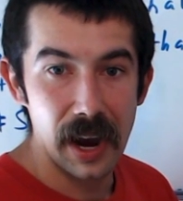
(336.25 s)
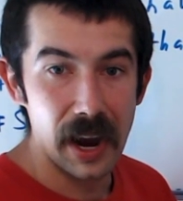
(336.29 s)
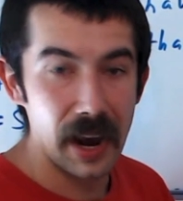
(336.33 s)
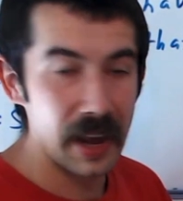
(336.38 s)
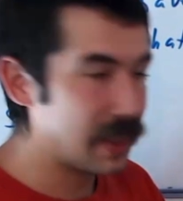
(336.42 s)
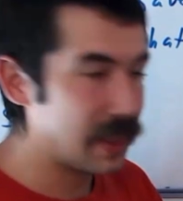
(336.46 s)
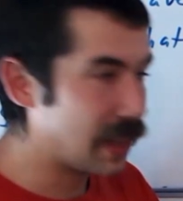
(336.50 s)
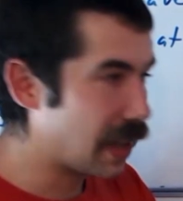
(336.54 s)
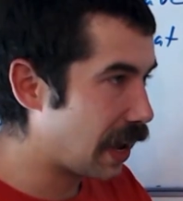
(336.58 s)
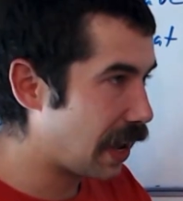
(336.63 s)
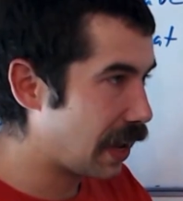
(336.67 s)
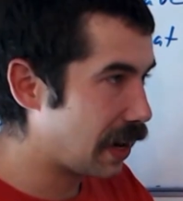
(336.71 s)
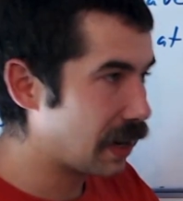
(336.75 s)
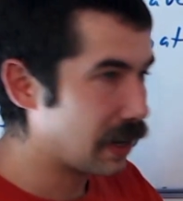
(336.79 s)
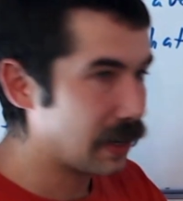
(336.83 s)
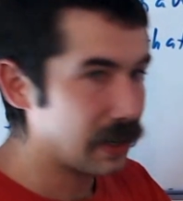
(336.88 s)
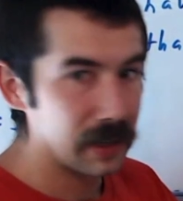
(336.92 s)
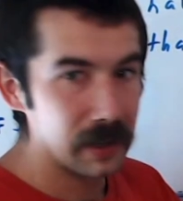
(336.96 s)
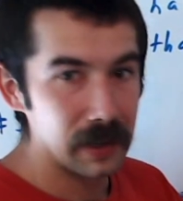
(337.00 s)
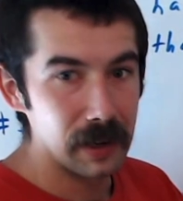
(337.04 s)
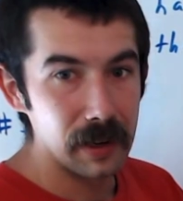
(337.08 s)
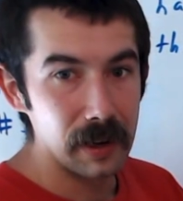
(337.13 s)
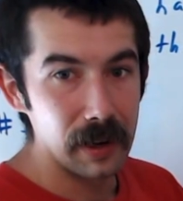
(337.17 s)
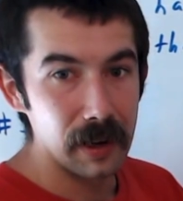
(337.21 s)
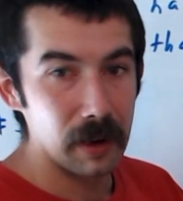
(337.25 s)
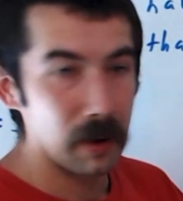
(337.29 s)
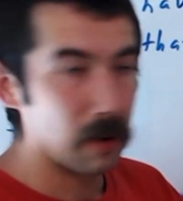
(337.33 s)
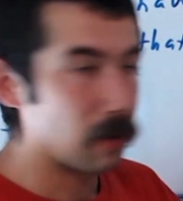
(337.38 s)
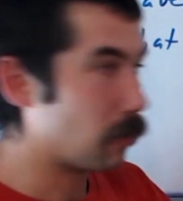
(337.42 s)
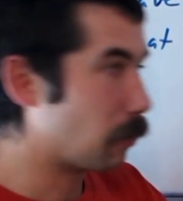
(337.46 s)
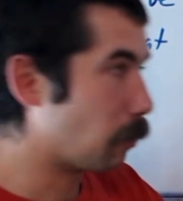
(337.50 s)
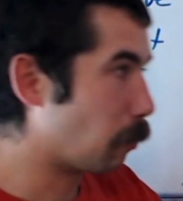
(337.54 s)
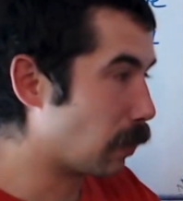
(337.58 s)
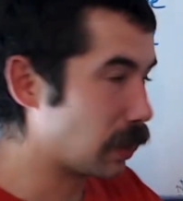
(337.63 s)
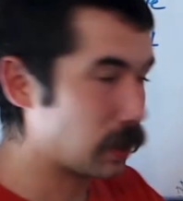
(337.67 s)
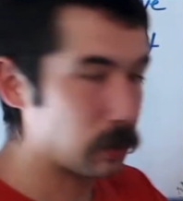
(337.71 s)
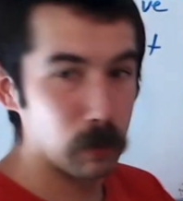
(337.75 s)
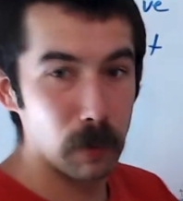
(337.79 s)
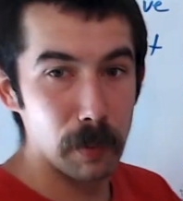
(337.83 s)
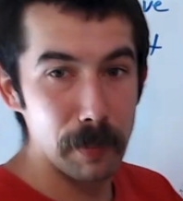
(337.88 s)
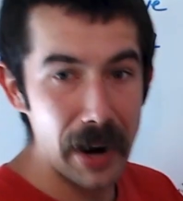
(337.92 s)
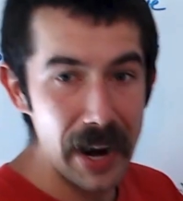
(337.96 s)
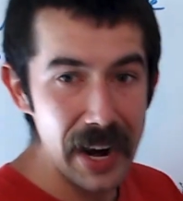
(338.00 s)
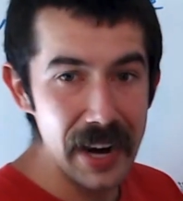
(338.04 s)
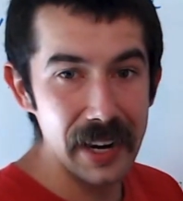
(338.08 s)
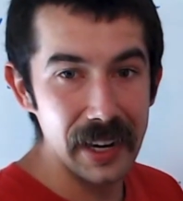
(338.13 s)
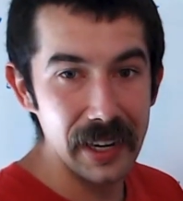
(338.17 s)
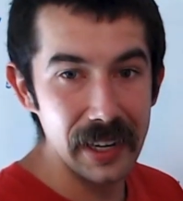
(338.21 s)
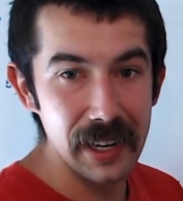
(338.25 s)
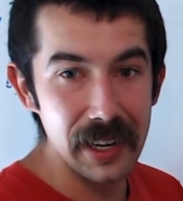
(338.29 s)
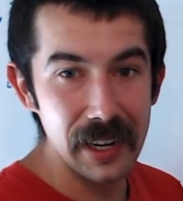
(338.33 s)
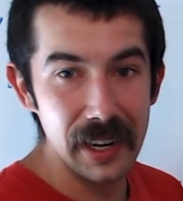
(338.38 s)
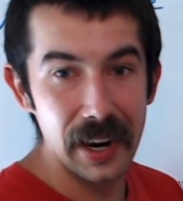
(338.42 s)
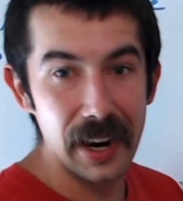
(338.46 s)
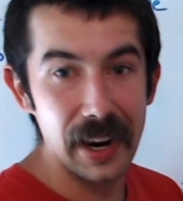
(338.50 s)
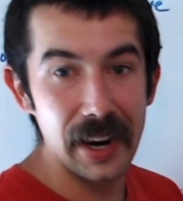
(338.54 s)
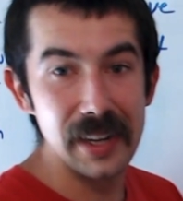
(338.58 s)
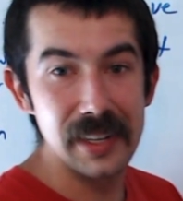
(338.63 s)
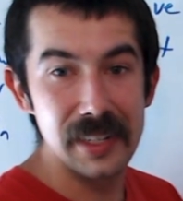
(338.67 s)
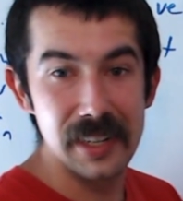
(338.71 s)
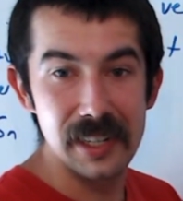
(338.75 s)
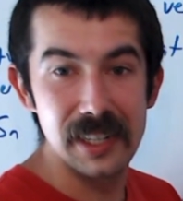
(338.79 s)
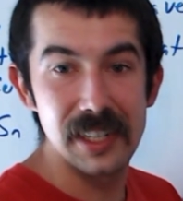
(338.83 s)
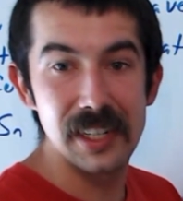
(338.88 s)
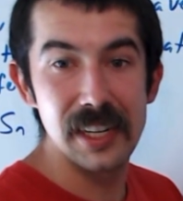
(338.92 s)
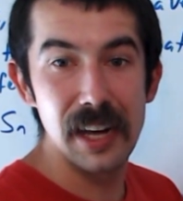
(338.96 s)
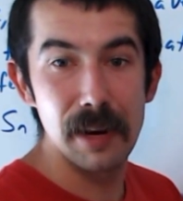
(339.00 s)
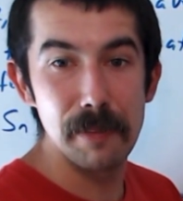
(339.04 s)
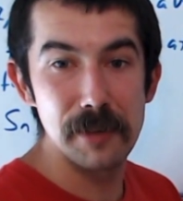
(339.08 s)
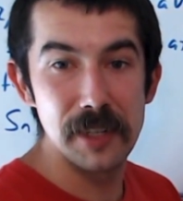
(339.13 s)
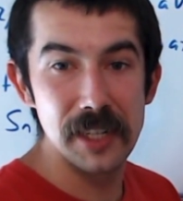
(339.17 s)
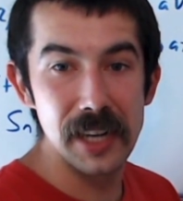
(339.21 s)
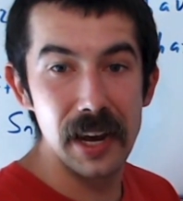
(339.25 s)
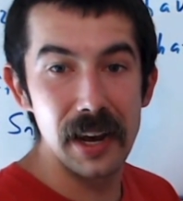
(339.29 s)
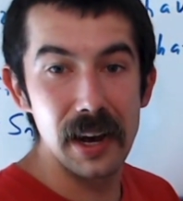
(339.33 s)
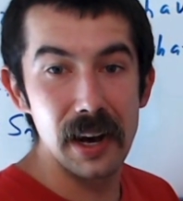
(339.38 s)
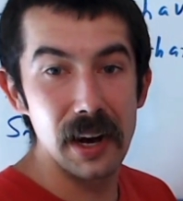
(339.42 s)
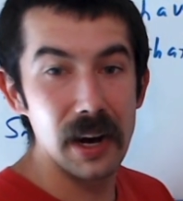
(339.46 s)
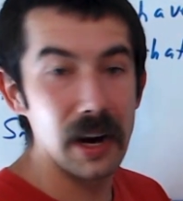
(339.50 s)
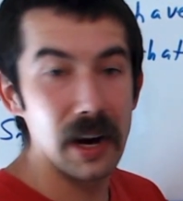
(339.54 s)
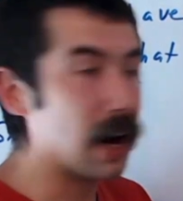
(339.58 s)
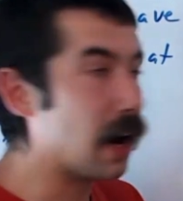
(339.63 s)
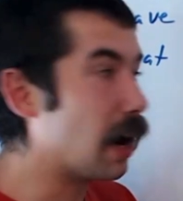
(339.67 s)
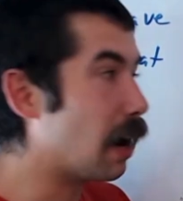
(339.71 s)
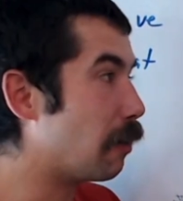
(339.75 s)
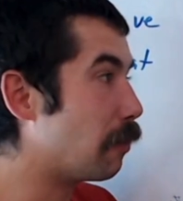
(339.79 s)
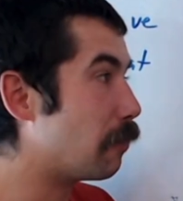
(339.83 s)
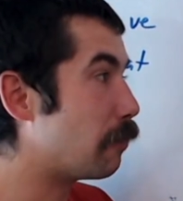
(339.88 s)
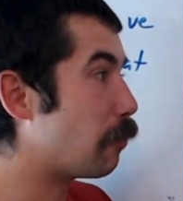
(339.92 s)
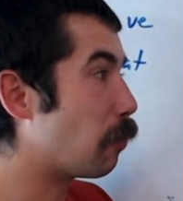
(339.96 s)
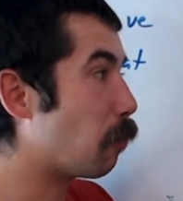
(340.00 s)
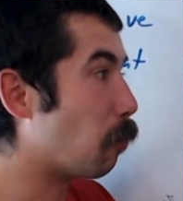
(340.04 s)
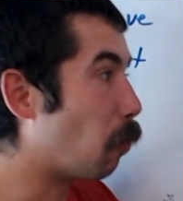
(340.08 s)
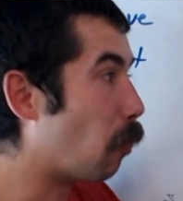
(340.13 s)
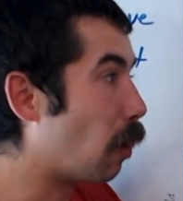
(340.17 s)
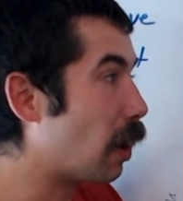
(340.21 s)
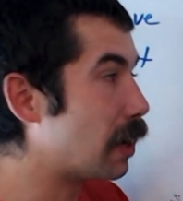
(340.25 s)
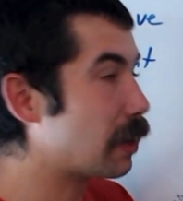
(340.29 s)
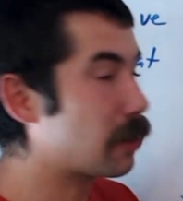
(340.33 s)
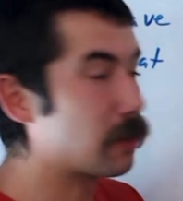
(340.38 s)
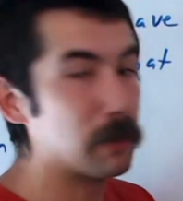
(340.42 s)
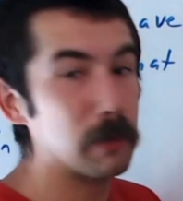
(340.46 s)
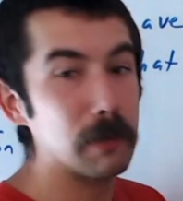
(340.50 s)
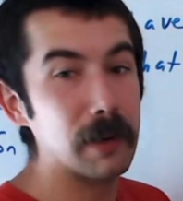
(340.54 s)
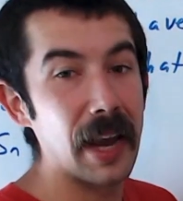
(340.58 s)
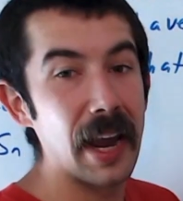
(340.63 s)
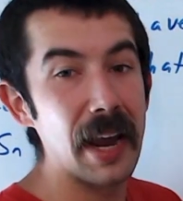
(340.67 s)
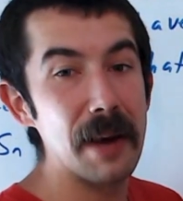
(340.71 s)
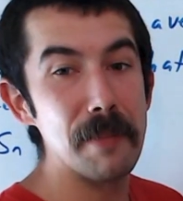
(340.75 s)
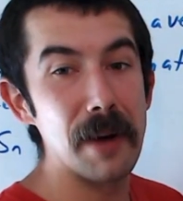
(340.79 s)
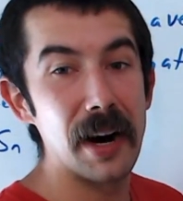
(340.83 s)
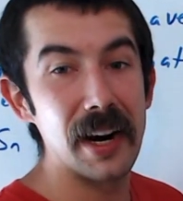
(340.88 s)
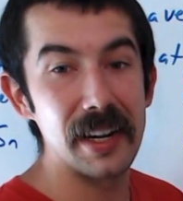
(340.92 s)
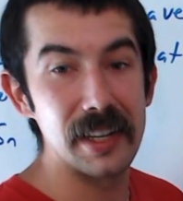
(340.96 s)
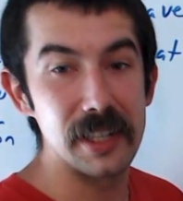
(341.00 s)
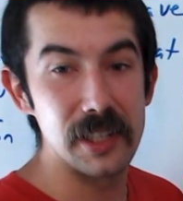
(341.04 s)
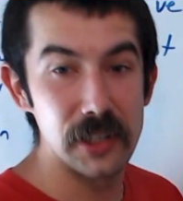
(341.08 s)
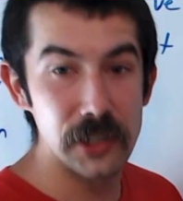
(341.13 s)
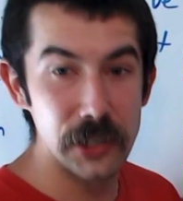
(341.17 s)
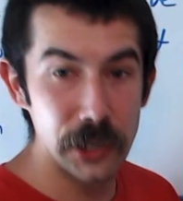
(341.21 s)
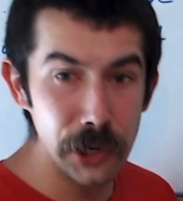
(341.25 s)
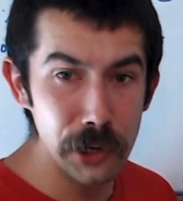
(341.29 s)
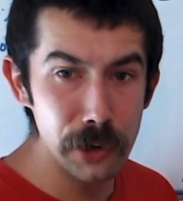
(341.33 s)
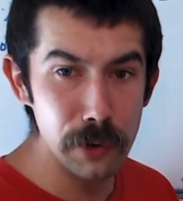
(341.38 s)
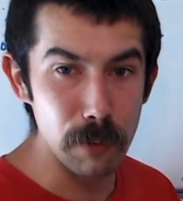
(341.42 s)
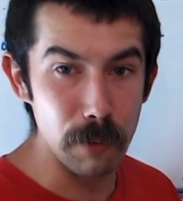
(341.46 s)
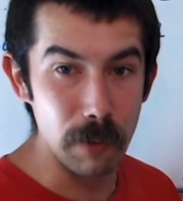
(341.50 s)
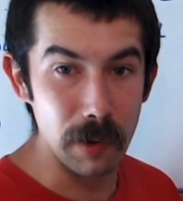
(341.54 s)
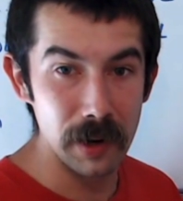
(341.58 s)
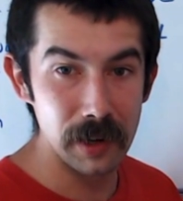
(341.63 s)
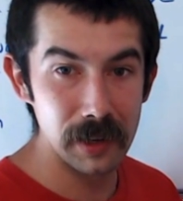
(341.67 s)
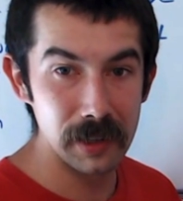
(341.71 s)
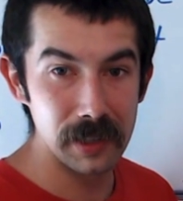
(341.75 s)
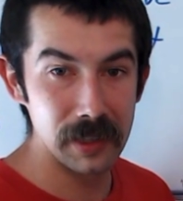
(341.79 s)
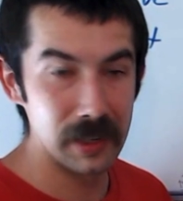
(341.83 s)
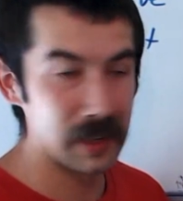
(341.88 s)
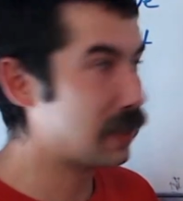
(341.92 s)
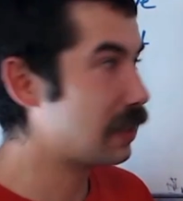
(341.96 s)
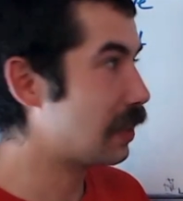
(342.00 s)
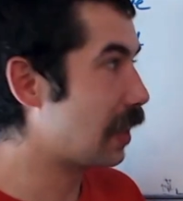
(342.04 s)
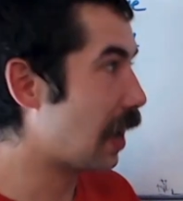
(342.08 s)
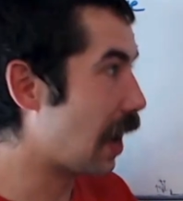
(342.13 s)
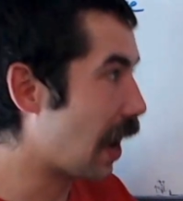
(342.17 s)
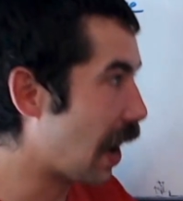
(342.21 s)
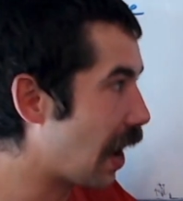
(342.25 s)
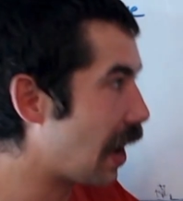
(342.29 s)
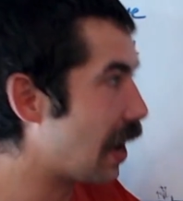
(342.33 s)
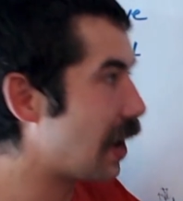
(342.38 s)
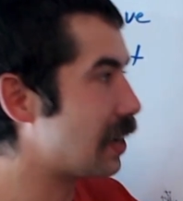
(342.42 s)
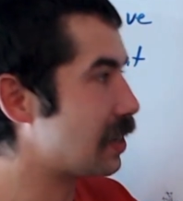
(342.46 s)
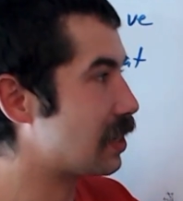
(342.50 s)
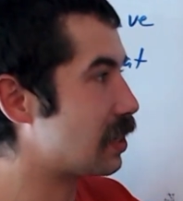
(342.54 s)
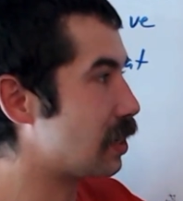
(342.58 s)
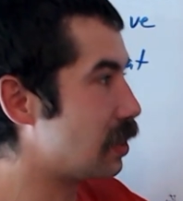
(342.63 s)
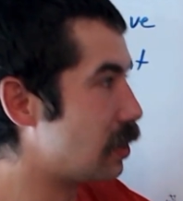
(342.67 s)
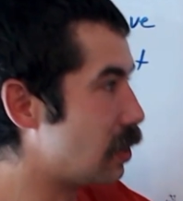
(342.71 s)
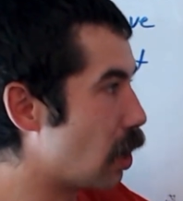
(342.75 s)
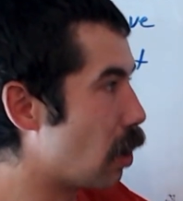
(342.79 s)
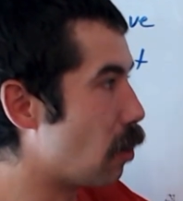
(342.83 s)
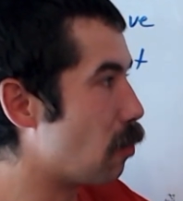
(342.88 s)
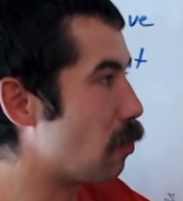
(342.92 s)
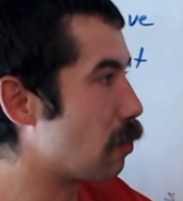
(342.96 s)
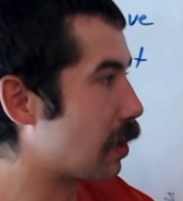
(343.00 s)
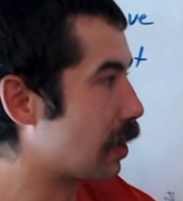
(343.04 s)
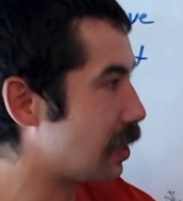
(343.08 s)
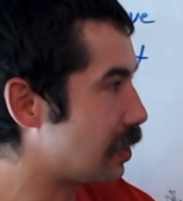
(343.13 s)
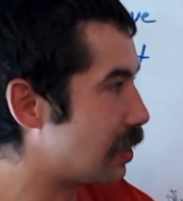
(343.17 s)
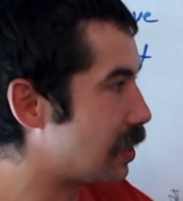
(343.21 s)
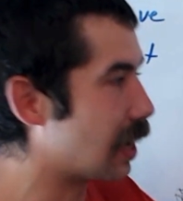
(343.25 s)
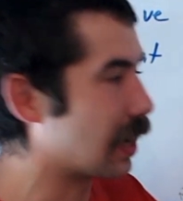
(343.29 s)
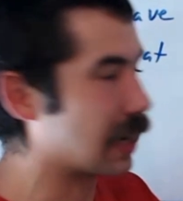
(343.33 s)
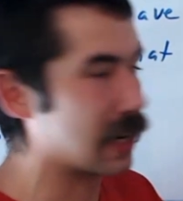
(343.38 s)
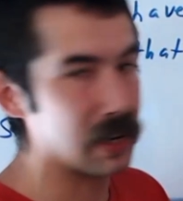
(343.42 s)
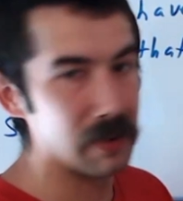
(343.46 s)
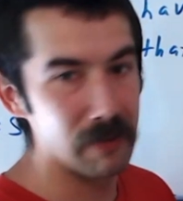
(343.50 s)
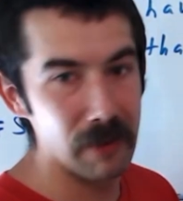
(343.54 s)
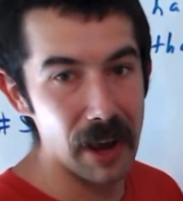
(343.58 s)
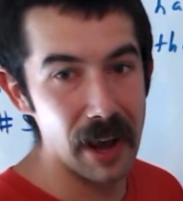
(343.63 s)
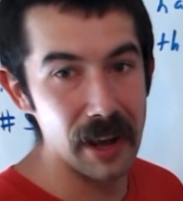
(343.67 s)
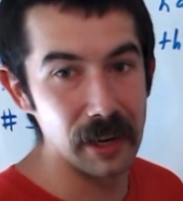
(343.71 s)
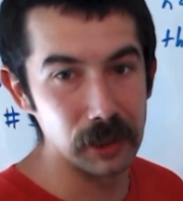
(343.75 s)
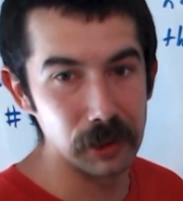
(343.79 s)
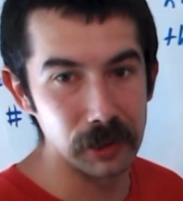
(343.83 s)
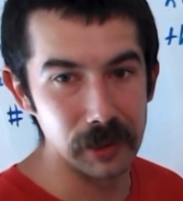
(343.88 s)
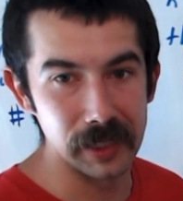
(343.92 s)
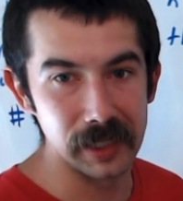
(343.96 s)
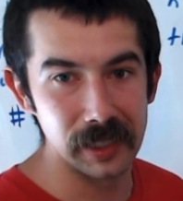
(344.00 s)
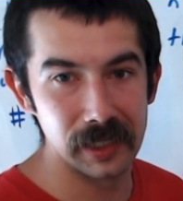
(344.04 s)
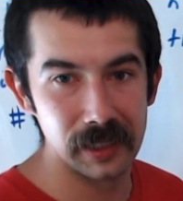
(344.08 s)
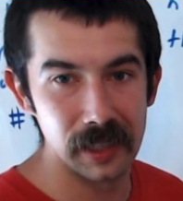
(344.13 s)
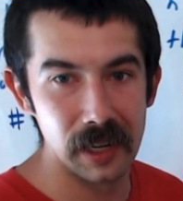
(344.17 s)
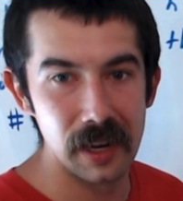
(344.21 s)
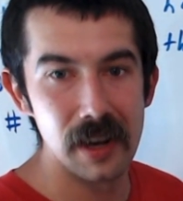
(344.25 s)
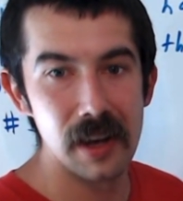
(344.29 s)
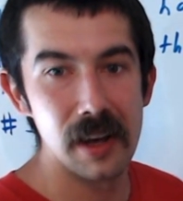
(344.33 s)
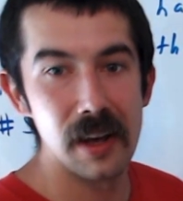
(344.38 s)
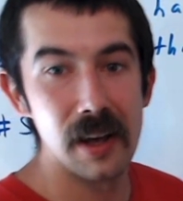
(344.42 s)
And then what's remaining is a subset of one through k minus two that has no consecutive entries.